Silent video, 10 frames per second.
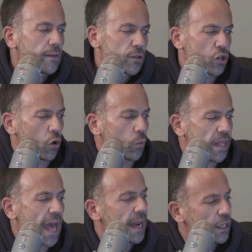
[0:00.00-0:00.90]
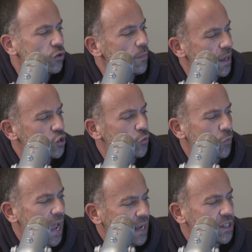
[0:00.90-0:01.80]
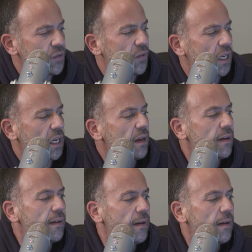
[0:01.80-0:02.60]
So with that, I do mention reactivity